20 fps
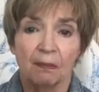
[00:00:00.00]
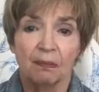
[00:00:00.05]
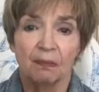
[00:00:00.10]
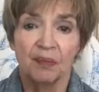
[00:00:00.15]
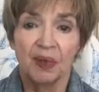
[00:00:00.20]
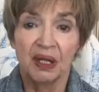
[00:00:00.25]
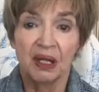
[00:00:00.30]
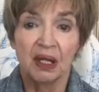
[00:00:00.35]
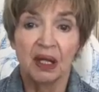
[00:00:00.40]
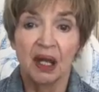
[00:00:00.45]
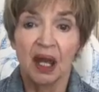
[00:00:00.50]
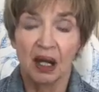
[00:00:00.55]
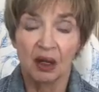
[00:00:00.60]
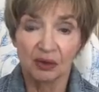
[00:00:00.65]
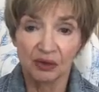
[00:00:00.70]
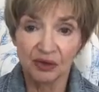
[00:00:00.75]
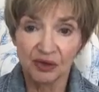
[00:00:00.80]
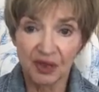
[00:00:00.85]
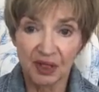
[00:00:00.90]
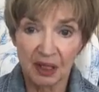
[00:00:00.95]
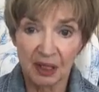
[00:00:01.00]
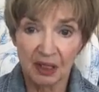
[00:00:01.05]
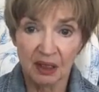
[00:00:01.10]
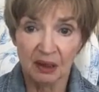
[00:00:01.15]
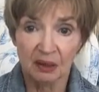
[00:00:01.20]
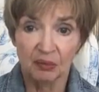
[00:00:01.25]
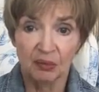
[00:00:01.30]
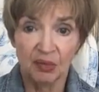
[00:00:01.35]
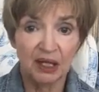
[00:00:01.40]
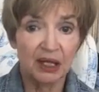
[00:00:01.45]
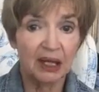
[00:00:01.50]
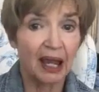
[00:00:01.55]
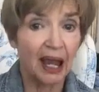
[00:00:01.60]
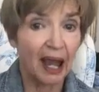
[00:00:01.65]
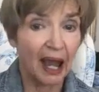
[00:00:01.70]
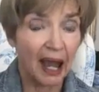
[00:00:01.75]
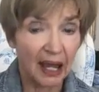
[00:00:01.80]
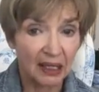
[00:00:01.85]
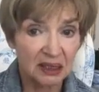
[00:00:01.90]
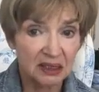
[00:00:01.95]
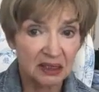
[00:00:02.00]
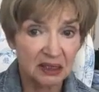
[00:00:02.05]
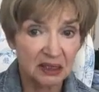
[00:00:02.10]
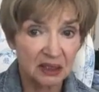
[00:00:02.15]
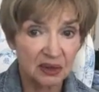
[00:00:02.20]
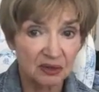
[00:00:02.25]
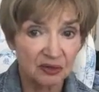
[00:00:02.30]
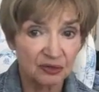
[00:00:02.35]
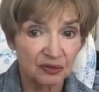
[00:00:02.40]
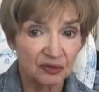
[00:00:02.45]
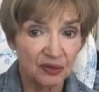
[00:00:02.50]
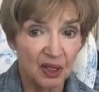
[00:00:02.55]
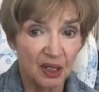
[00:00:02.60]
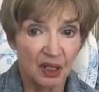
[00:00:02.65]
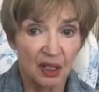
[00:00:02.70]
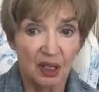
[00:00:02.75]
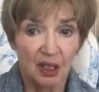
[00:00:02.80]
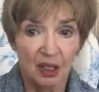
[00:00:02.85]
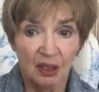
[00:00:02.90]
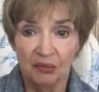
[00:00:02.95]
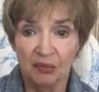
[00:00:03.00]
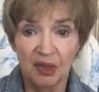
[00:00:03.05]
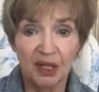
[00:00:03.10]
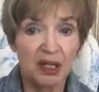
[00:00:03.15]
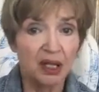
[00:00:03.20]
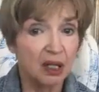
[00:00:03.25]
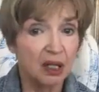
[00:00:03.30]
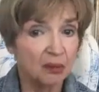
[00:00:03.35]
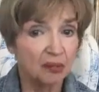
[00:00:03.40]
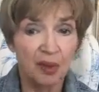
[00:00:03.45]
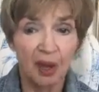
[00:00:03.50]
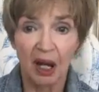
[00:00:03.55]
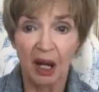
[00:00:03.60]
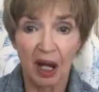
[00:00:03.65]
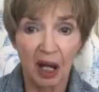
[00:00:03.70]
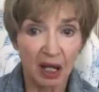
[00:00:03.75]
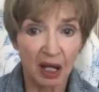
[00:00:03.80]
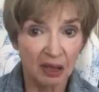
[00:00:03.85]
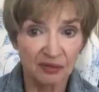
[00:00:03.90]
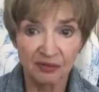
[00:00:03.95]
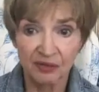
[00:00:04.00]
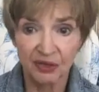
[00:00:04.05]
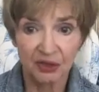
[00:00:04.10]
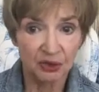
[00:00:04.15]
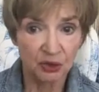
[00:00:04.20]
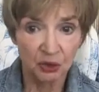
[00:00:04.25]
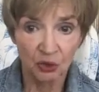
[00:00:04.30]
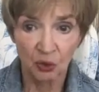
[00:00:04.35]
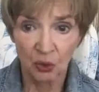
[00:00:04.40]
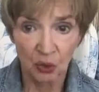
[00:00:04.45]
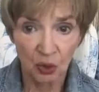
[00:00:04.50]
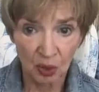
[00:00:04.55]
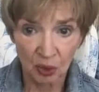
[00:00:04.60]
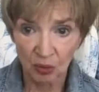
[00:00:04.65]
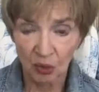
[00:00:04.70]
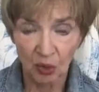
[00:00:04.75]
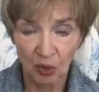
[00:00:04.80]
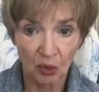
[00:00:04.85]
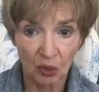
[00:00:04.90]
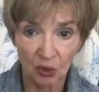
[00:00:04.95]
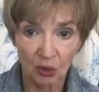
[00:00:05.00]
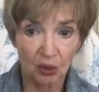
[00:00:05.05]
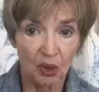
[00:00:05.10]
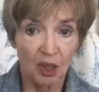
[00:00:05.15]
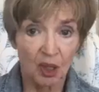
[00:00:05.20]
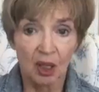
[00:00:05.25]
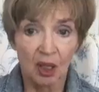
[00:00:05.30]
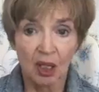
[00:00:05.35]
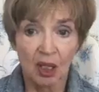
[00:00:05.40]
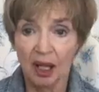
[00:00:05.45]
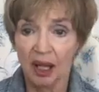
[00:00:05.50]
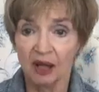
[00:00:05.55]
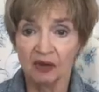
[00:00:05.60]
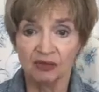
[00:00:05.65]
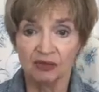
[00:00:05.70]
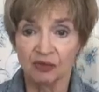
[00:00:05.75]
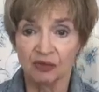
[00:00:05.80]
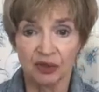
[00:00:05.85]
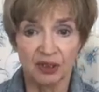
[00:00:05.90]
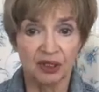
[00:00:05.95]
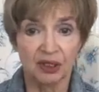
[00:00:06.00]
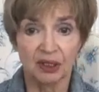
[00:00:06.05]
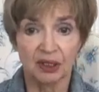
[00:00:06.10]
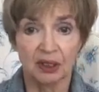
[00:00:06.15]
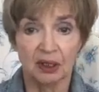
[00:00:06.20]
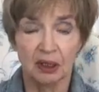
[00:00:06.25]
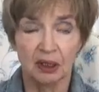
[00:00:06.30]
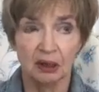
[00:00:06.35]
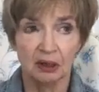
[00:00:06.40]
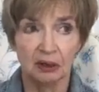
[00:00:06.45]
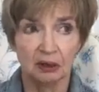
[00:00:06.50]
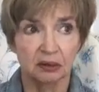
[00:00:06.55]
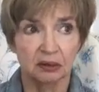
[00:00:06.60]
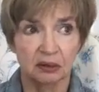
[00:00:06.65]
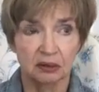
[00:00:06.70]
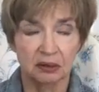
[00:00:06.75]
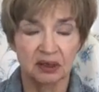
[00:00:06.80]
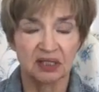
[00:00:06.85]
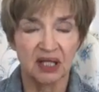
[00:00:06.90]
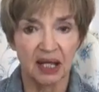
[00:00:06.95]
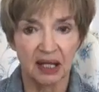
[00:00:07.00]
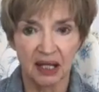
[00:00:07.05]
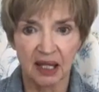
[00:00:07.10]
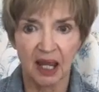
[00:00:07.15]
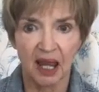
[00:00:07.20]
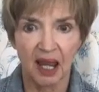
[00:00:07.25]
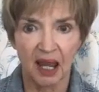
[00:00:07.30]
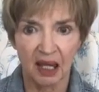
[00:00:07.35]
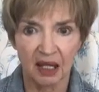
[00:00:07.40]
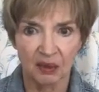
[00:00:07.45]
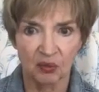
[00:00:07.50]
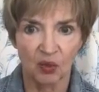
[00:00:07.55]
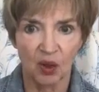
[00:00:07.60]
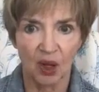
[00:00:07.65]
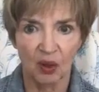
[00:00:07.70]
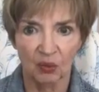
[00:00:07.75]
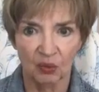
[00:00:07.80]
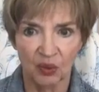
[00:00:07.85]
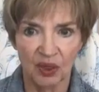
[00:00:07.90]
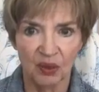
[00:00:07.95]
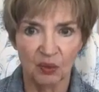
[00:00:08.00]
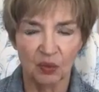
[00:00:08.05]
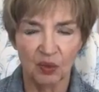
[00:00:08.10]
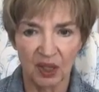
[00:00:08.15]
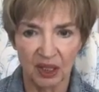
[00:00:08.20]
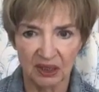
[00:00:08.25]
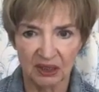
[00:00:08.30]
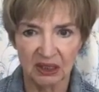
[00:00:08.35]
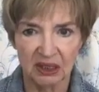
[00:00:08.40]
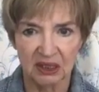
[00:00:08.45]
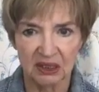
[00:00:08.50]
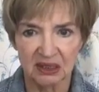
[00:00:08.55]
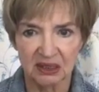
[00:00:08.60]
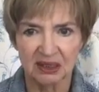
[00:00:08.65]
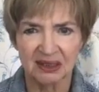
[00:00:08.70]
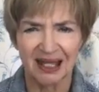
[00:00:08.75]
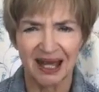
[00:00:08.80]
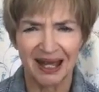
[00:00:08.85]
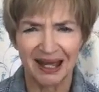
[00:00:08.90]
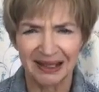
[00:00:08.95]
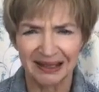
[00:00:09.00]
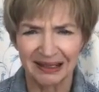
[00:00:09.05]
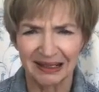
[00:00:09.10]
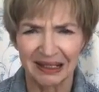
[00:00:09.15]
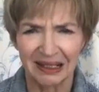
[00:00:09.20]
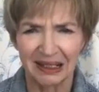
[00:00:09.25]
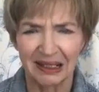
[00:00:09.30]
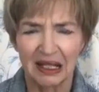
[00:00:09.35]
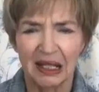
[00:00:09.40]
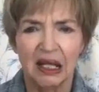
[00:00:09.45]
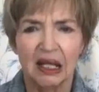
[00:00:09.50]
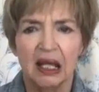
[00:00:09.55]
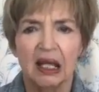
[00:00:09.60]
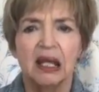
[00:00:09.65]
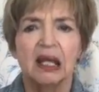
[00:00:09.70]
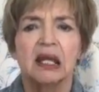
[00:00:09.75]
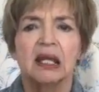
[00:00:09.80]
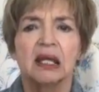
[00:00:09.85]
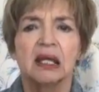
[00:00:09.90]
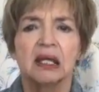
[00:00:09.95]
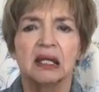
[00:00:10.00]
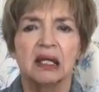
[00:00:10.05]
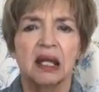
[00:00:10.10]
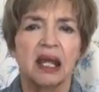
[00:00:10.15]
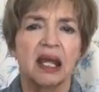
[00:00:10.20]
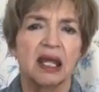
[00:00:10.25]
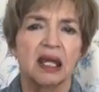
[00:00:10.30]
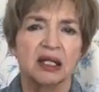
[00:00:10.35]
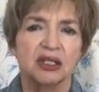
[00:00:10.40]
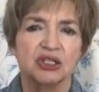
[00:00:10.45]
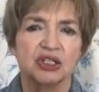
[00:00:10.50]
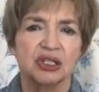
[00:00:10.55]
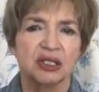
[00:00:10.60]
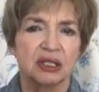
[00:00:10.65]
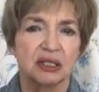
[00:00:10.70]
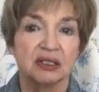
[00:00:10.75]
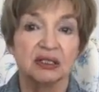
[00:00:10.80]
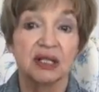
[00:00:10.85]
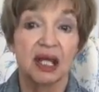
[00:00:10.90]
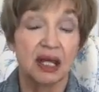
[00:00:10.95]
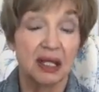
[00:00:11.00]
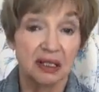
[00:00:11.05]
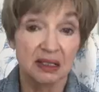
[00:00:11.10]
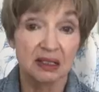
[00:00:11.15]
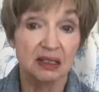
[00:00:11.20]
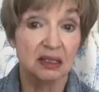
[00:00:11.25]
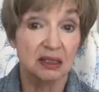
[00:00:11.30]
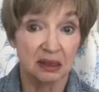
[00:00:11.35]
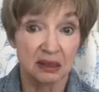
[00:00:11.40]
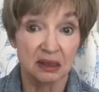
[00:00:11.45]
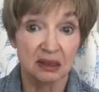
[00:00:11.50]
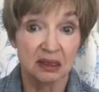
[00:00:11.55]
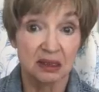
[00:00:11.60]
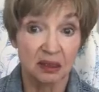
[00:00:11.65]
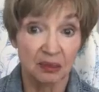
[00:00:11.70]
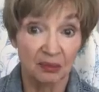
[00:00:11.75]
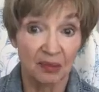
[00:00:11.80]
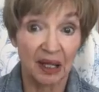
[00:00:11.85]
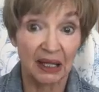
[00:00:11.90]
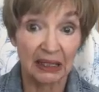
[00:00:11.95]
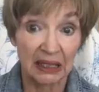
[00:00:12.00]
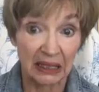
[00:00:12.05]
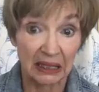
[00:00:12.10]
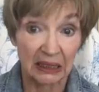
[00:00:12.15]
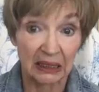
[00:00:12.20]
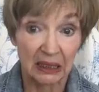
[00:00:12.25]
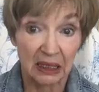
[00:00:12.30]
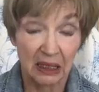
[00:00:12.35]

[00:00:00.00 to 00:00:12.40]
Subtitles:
being healthy, being active, being above the normal every decade, what we witness sadly in aging takes some money.